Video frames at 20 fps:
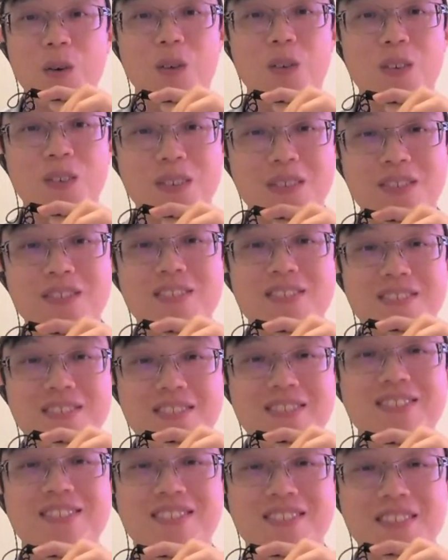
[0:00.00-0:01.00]
wrote a
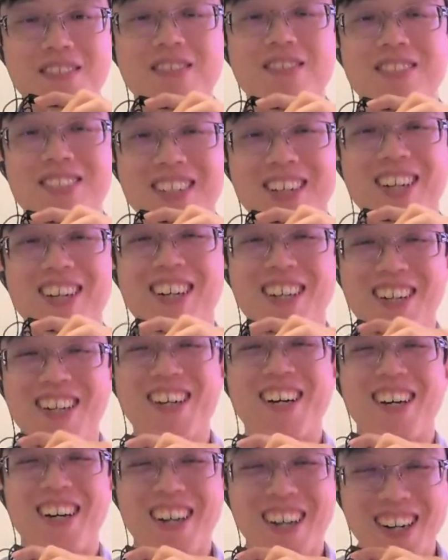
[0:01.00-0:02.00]
letter and sent to
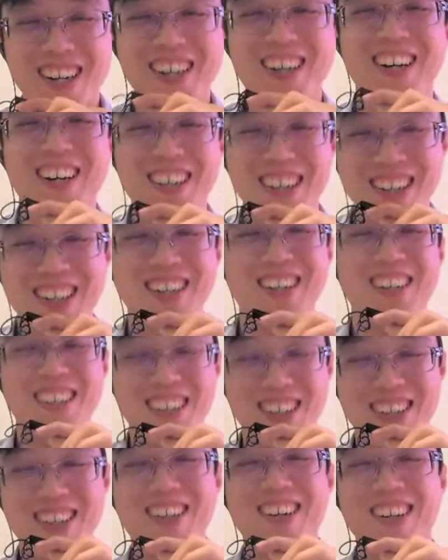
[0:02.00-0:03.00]
him,
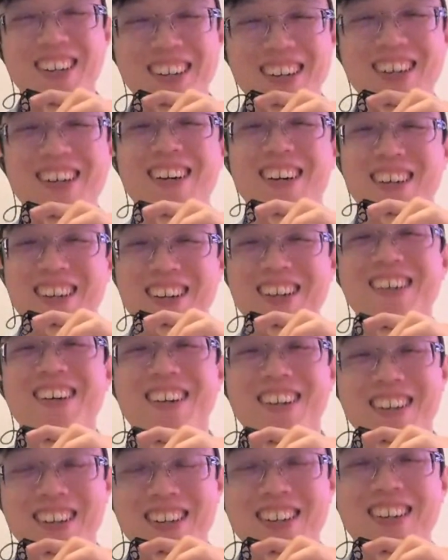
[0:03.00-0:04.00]
and then
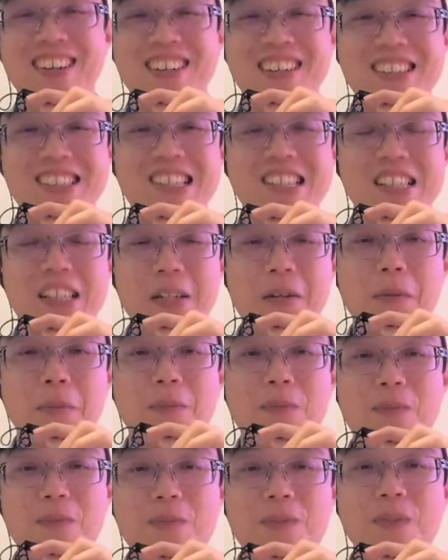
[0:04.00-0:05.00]
he emailed me
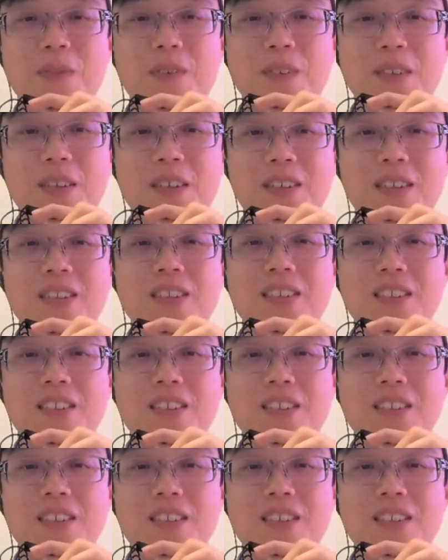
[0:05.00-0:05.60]
back, and it